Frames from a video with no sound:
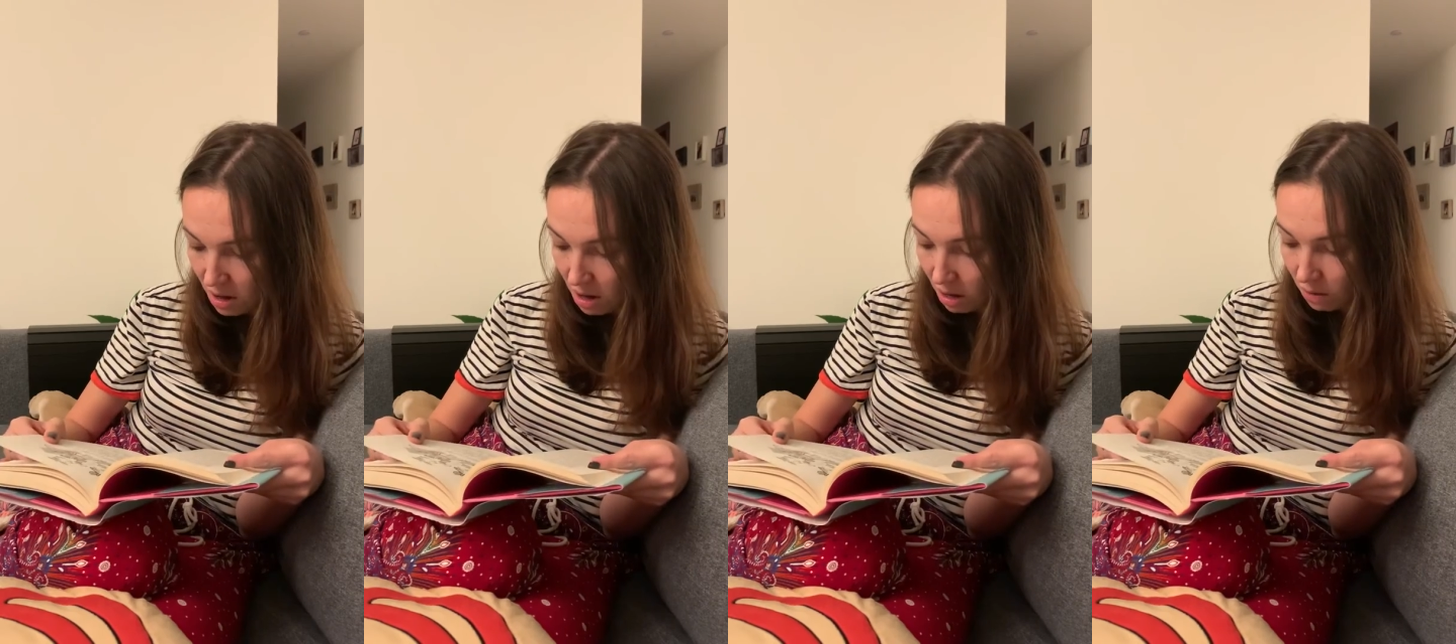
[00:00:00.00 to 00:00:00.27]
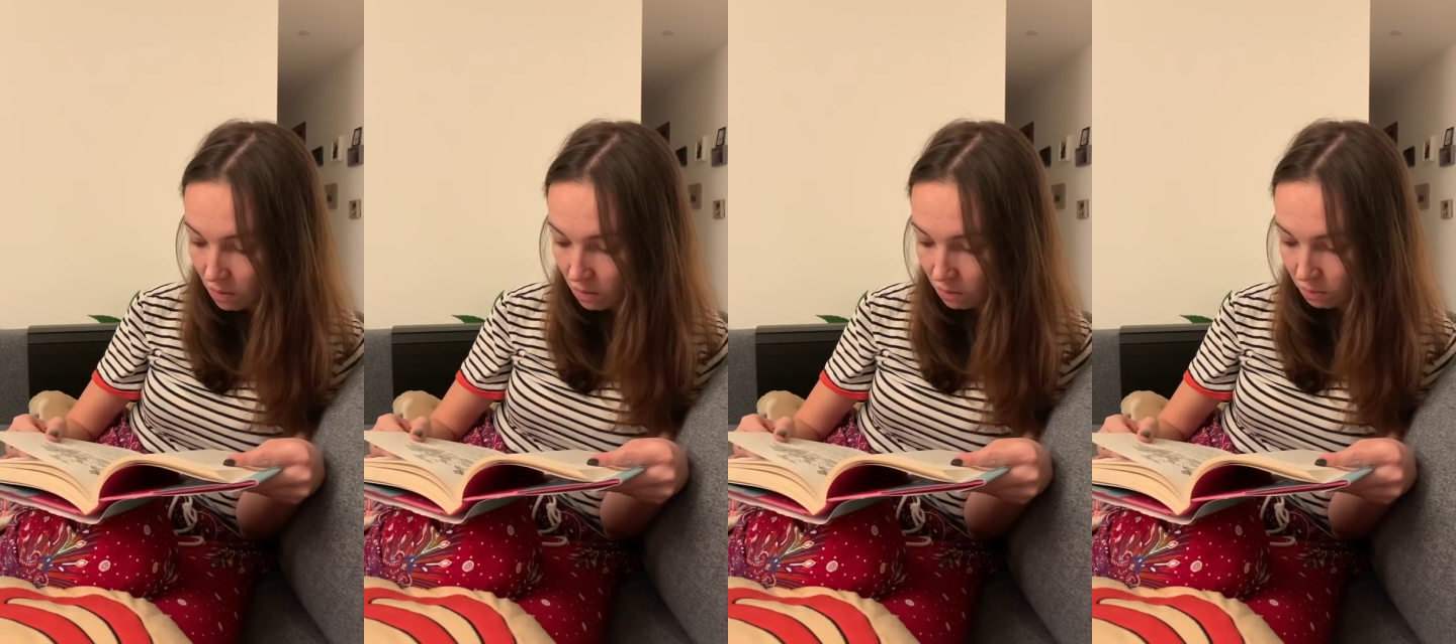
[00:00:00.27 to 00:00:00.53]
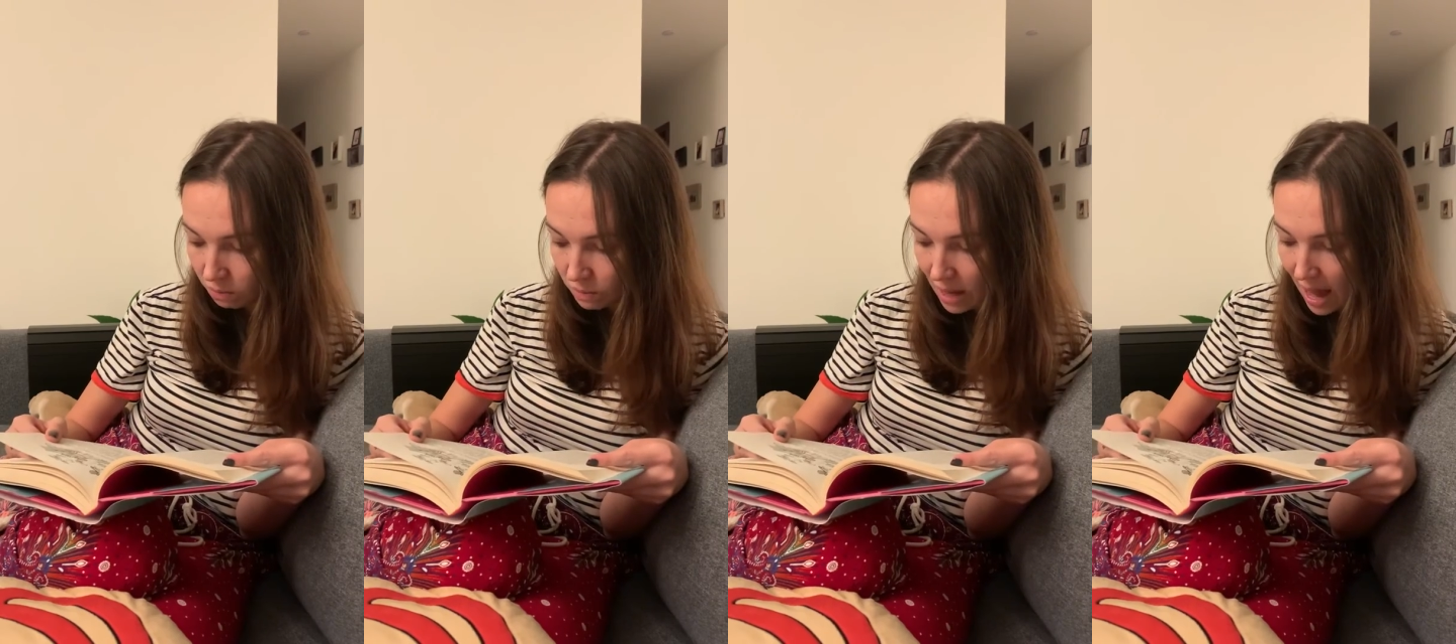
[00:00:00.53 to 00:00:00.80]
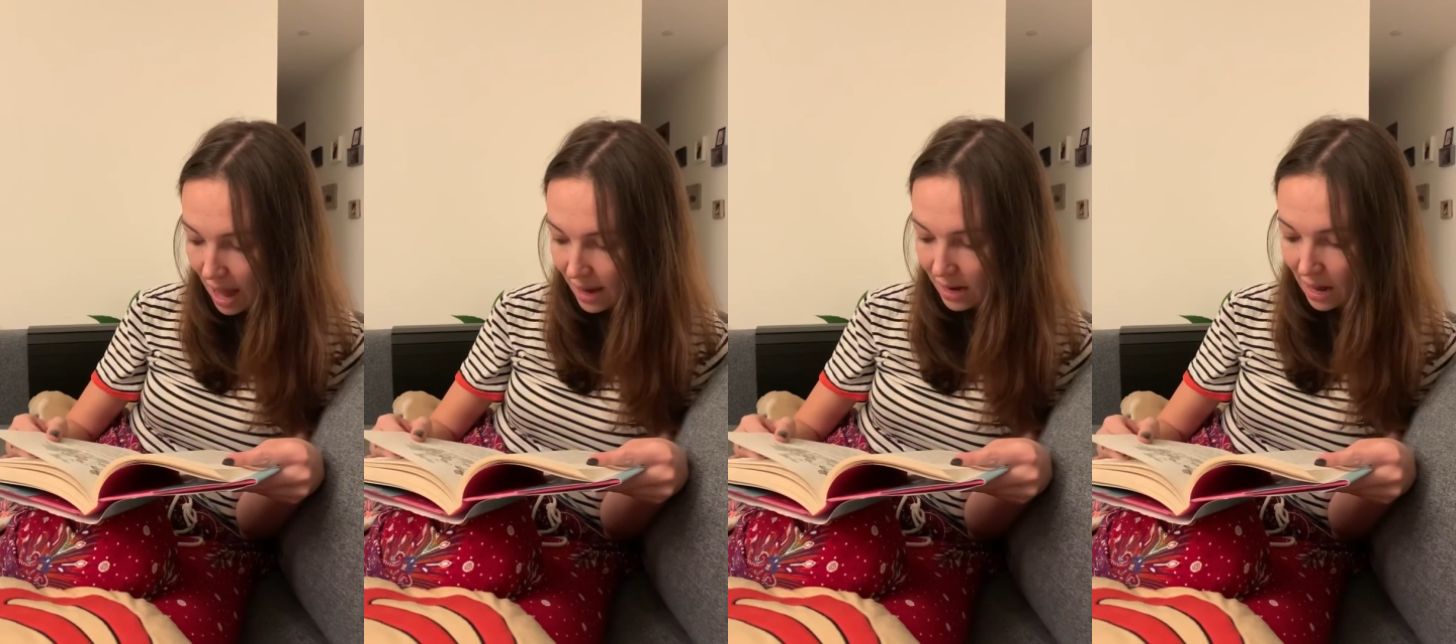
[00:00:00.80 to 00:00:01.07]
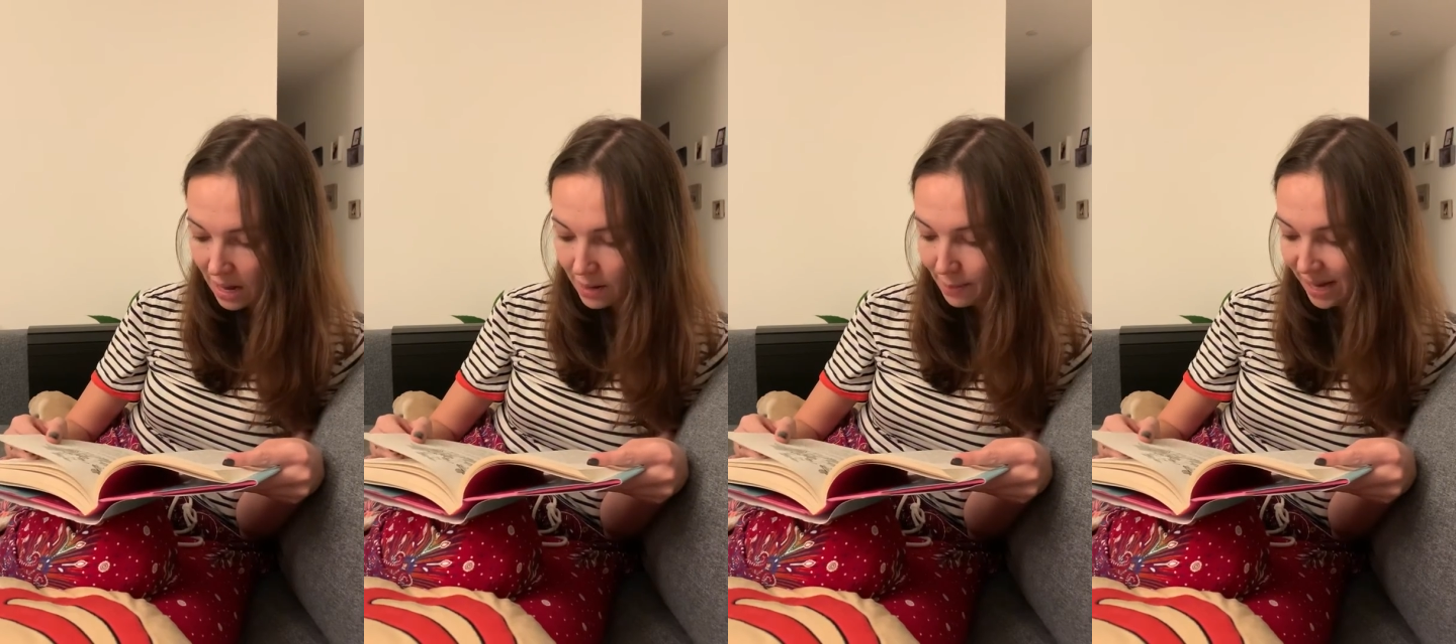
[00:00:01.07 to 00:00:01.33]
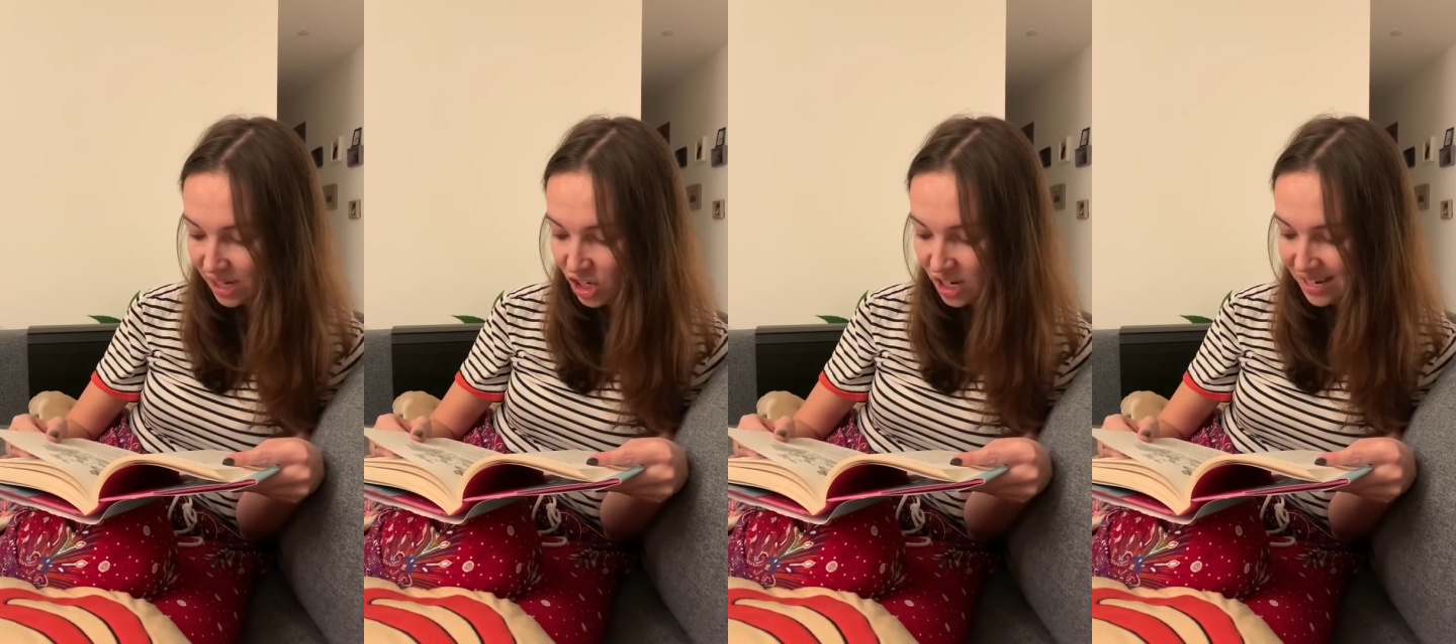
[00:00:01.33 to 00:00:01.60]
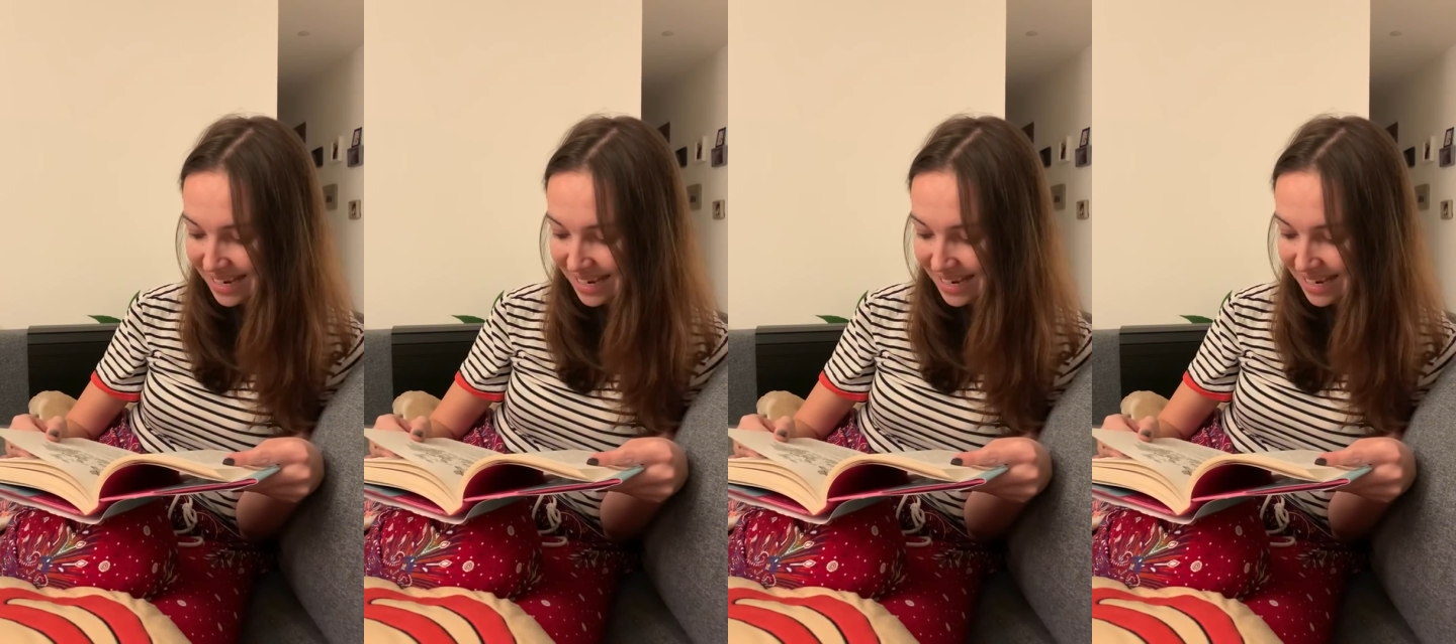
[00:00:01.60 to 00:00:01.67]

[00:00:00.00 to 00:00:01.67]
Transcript: "Oh, I imagine,